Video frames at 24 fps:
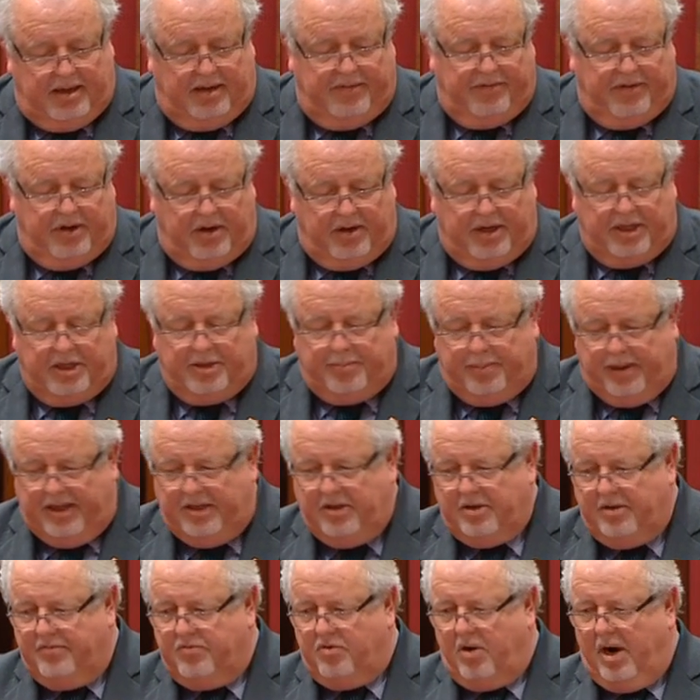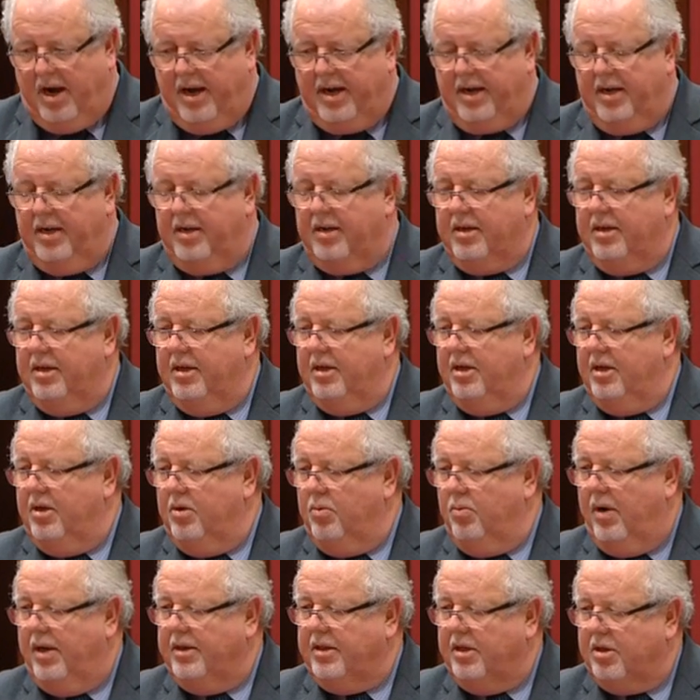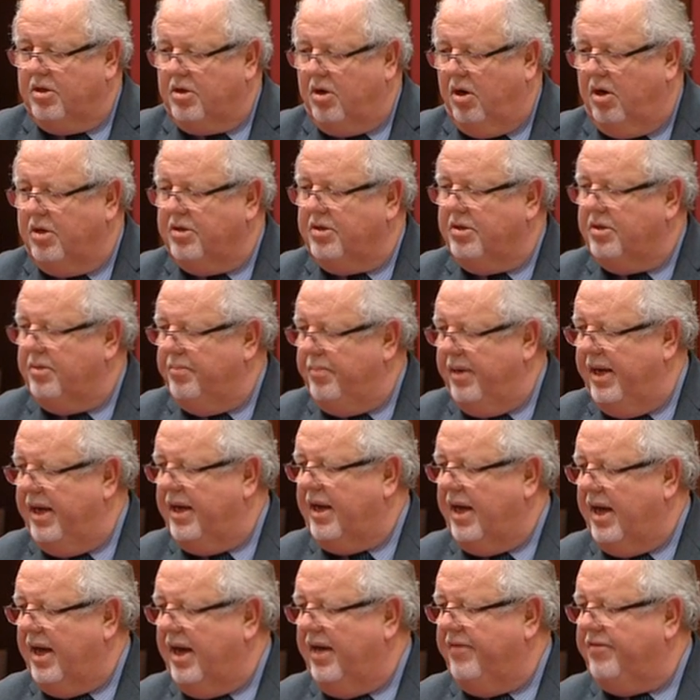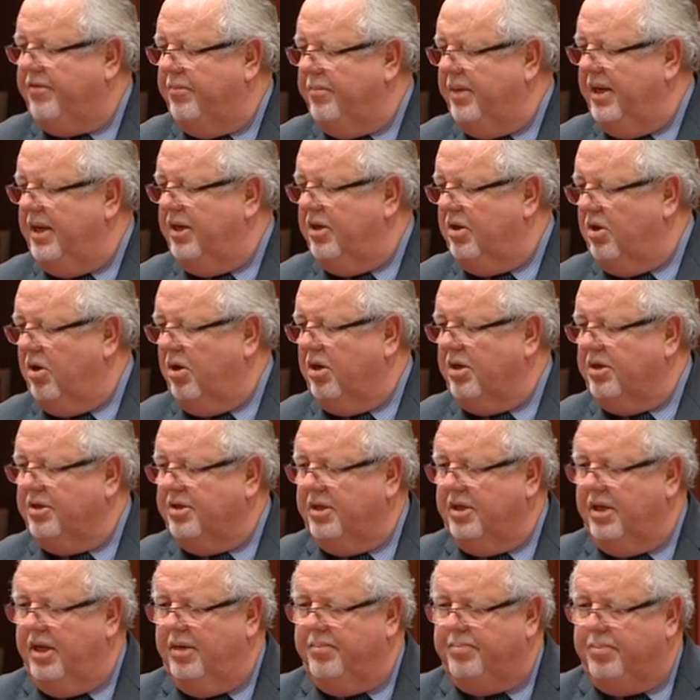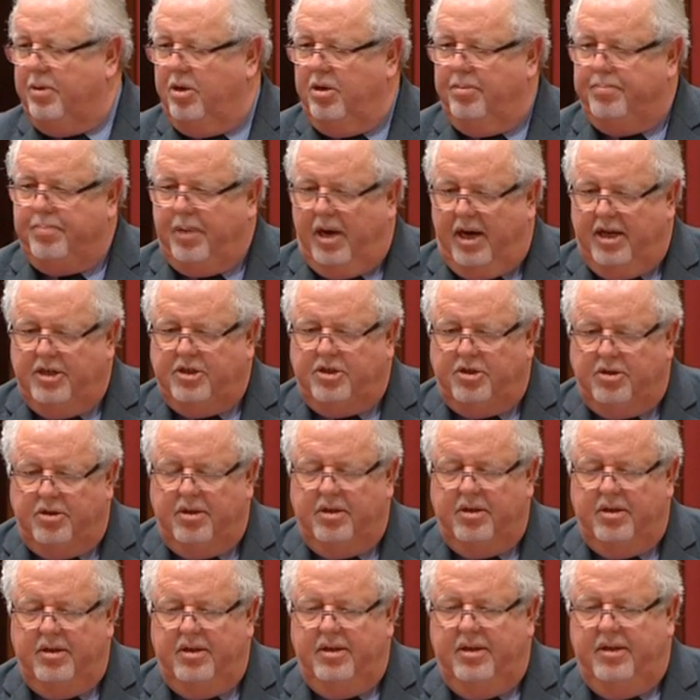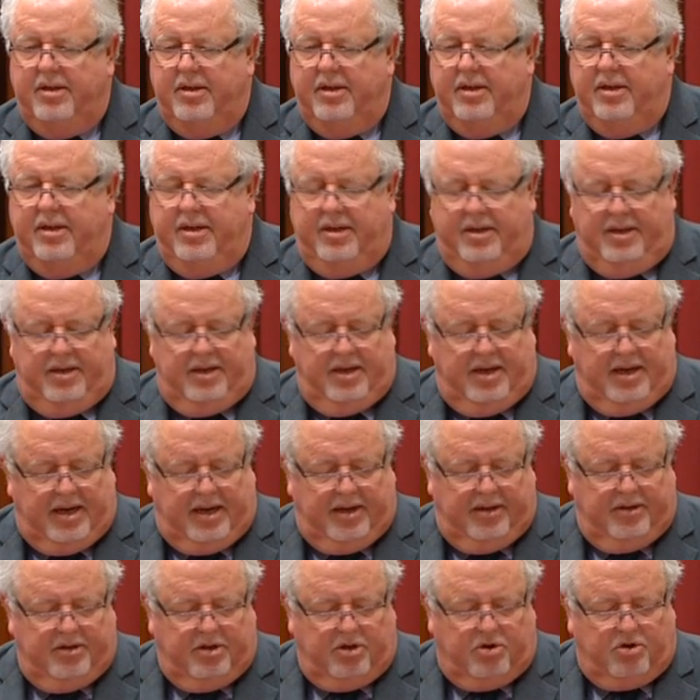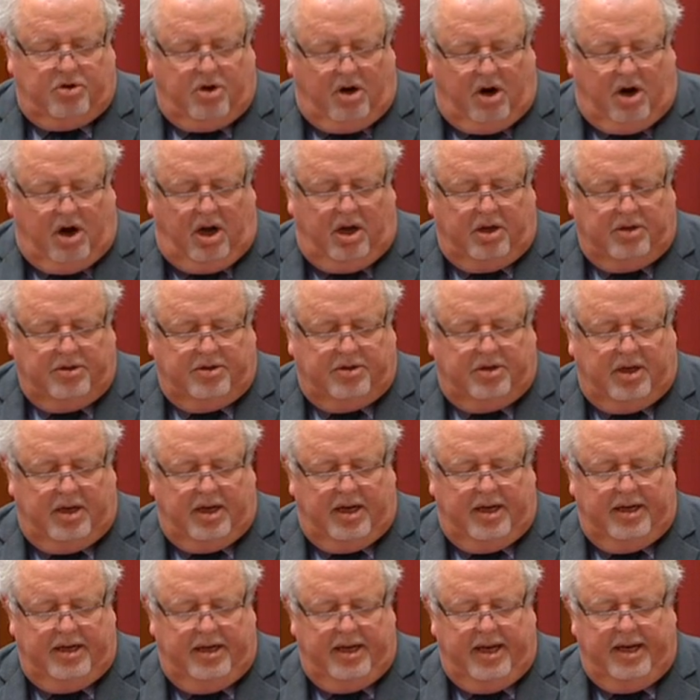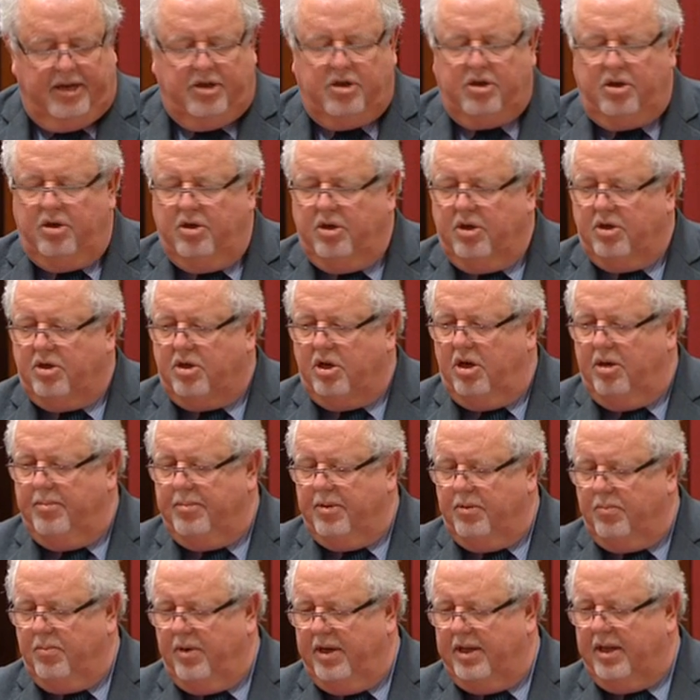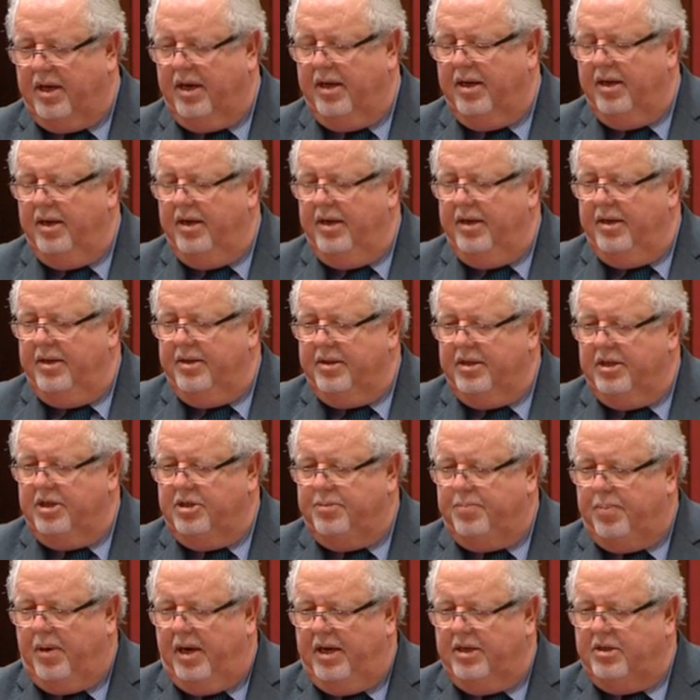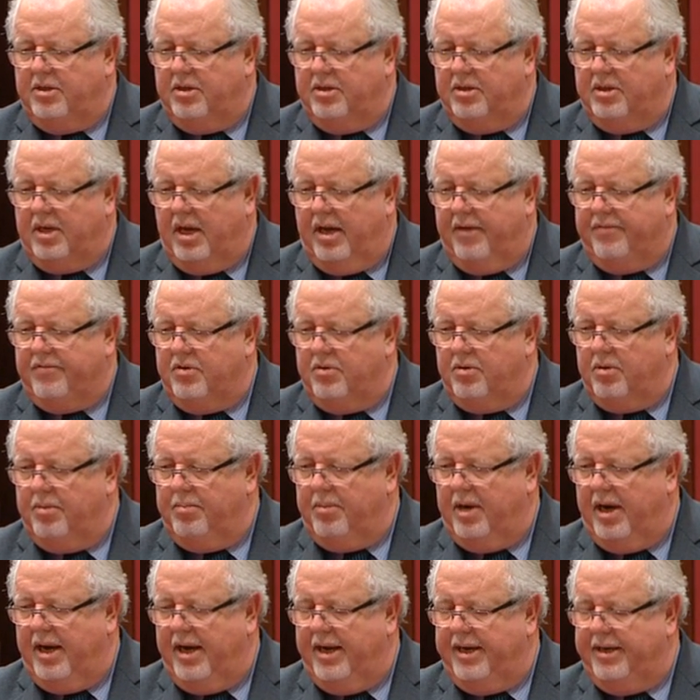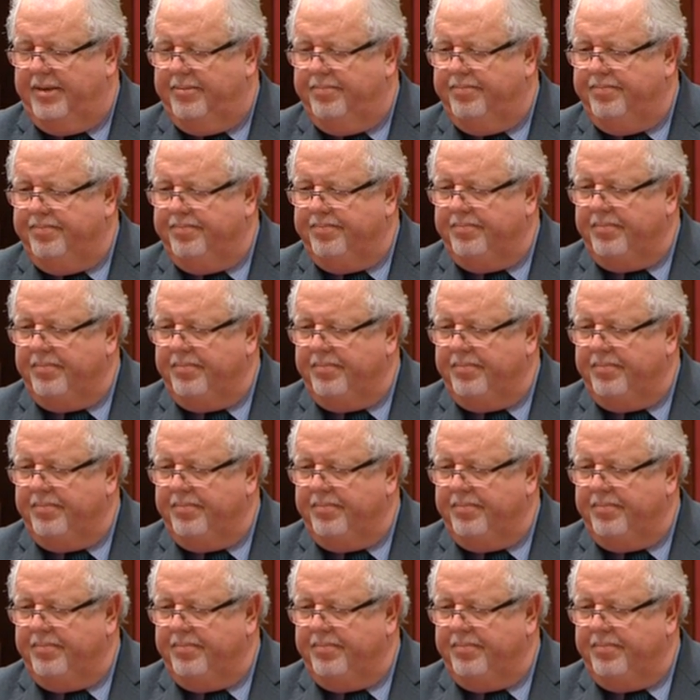very expensive drug, one that costs about $500,000 a year per patient. The trials are yet to determine whether these patients have to remain